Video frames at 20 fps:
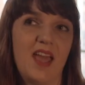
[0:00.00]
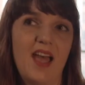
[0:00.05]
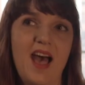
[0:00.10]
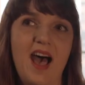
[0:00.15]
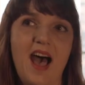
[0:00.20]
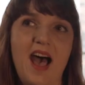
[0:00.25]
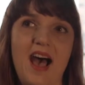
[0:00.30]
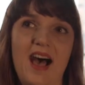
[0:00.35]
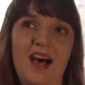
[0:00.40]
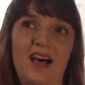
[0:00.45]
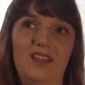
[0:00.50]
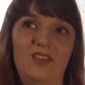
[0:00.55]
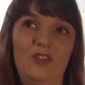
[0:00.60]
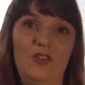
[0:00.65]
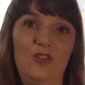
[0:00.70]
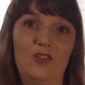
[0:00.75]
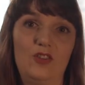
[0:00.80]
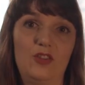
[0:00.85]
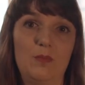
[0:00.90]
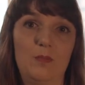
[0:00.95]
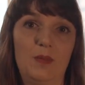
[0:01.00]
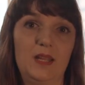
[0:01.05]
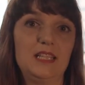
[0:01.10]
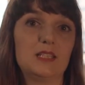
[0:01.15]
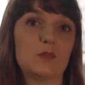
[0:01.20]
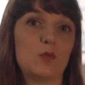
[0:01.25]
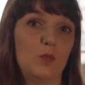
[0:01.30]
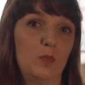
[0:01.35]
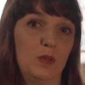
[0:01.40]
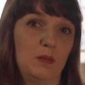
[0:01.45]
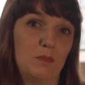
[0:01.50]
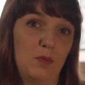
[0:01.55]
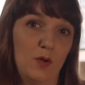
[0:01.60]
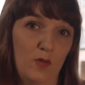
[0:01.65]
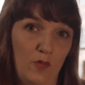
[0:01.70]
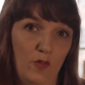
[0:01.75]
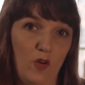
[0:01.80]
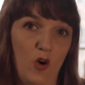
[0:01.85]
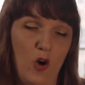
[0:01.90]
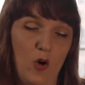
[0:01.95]
and the piece will be
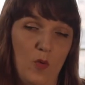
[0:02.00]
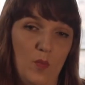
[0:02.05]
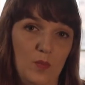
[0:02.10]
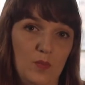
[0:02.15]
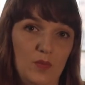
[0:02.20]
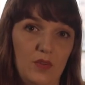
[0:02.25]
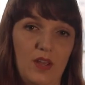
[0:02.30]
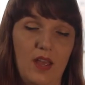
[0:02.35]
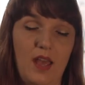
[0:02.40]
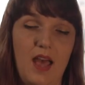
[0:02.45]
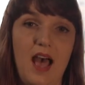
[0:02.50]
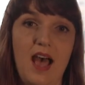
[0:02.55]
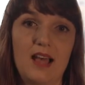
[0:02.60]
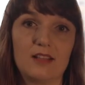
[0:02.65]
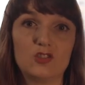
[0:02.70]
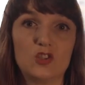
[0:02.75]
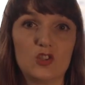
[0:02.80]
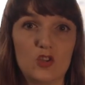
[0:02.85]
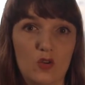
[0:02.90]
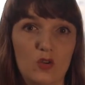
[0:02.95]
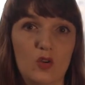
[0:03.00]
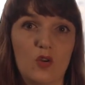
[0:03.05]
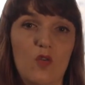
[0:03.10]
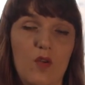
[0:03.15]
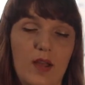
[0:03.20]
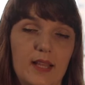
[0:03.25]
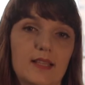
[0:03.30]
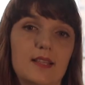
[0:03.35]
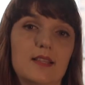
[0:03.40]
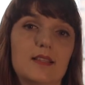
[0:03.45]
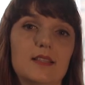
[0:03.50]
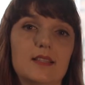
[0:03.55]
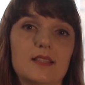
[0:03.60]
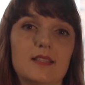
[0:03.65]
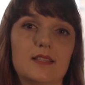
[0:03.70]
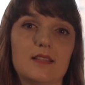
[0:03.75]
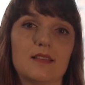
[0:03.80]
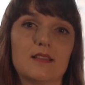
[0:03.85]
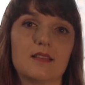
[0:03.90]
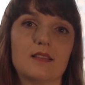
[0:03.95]
performed at John
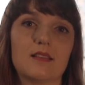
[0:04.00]
Grant's